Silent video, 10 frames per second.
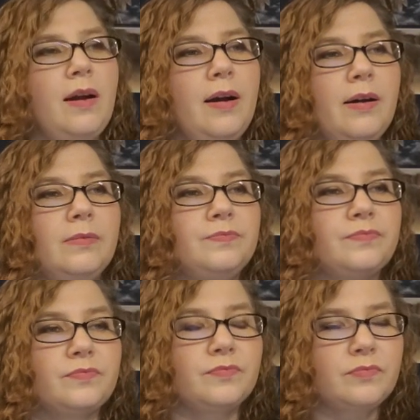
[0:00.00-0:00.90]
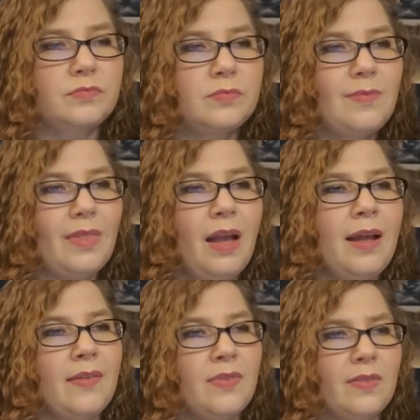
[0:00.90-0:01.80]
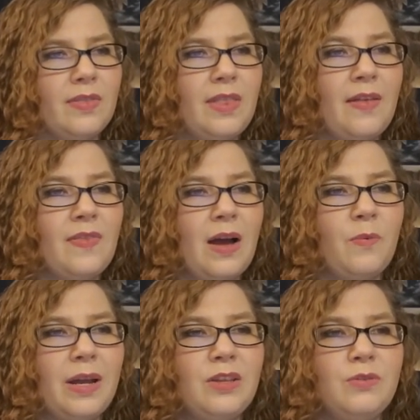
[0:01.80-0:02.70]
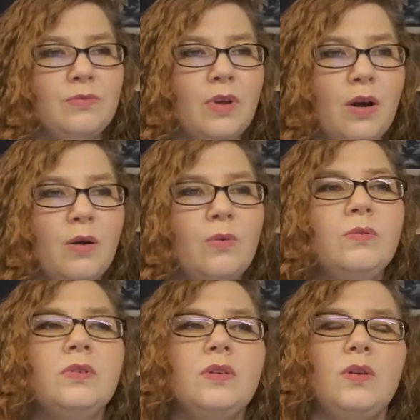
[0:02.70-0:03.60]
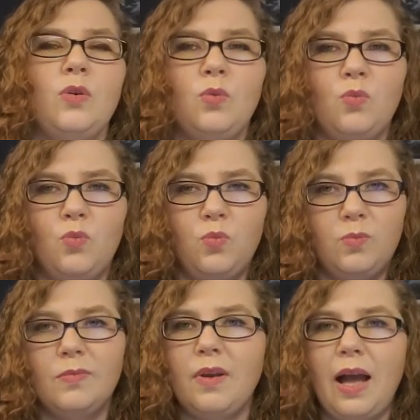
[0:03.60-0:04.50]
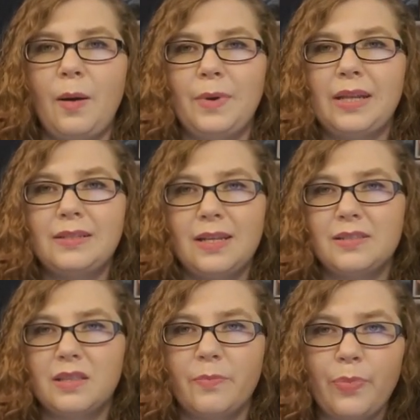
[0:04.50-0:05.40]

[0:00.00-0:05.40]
And then that way you know how many days in the